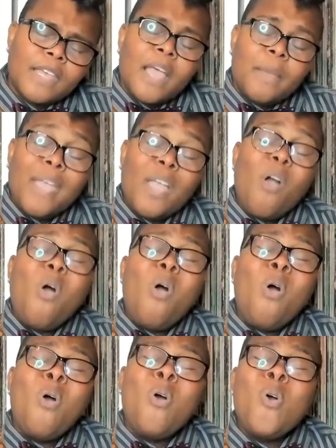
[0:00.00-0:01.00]
May
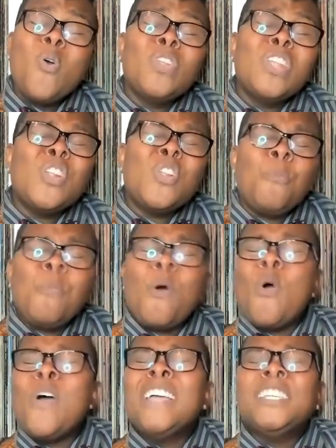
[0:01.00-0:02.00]
all little
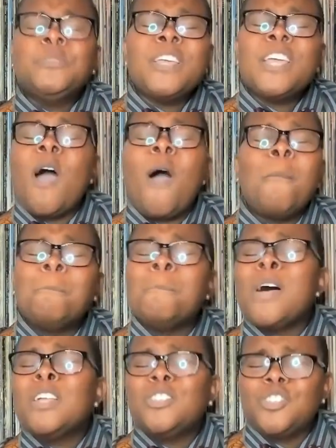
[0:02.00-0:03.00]
boys become
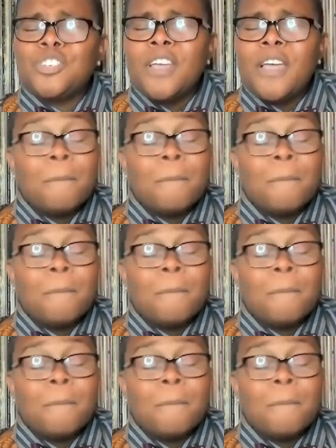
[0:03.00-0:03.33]
much